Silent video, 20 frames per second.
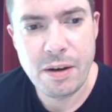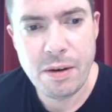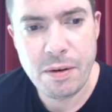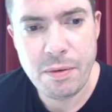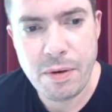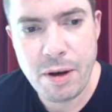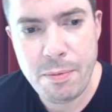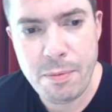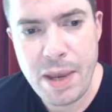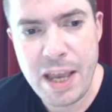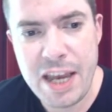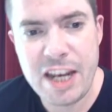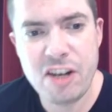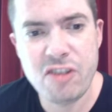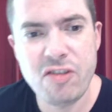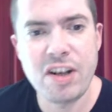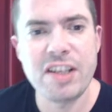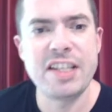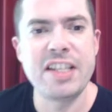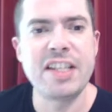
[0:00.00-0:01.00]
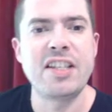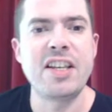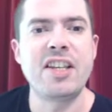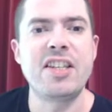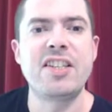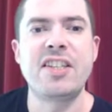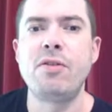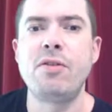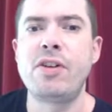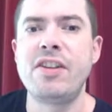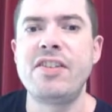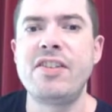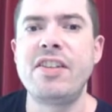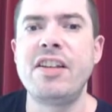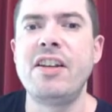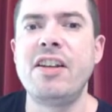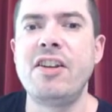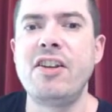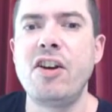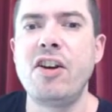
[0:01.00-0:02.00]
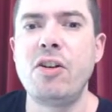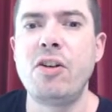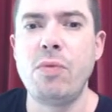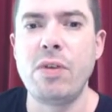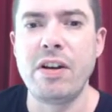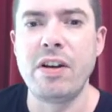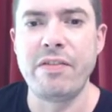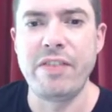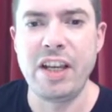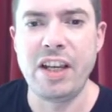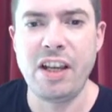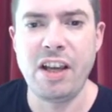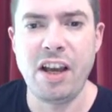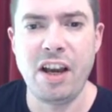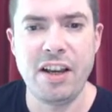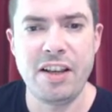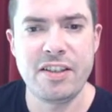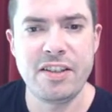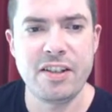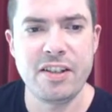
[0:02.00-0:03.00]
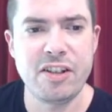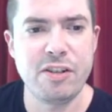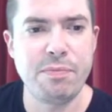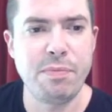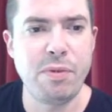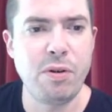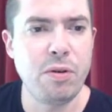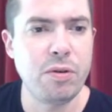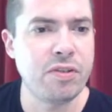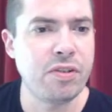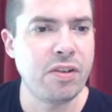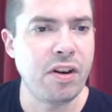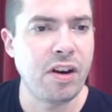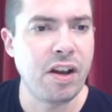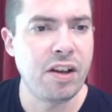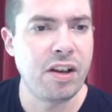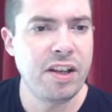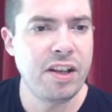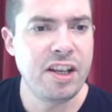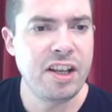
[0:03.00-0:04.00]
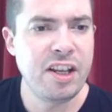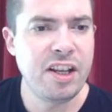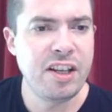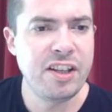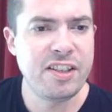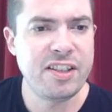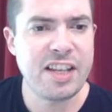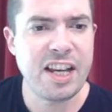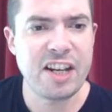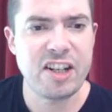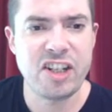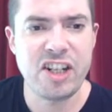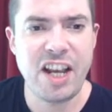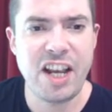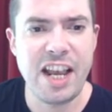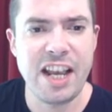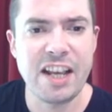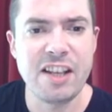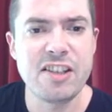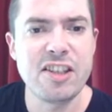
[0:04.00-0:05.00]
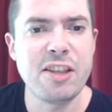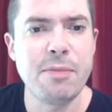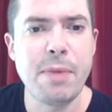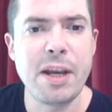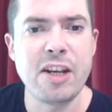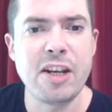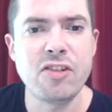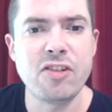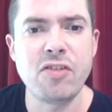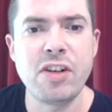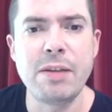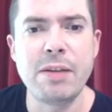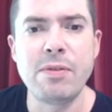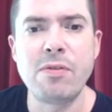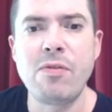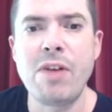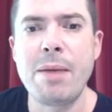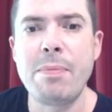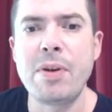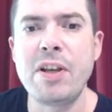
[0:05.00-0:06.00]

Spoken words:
are still considered noteworthy, guys such as Porter are sashaying into the mainstream. The rapper